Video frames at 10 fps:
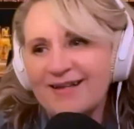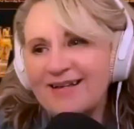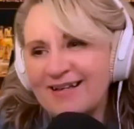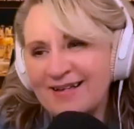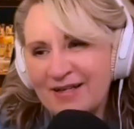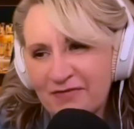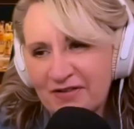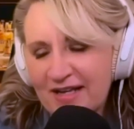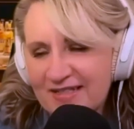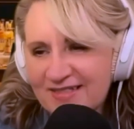
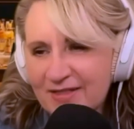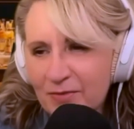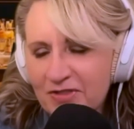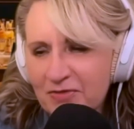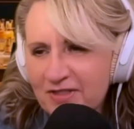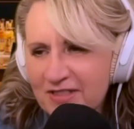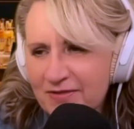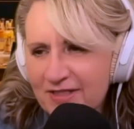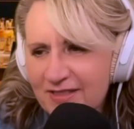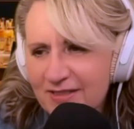Vanessa, which one is
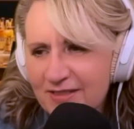Vanessa?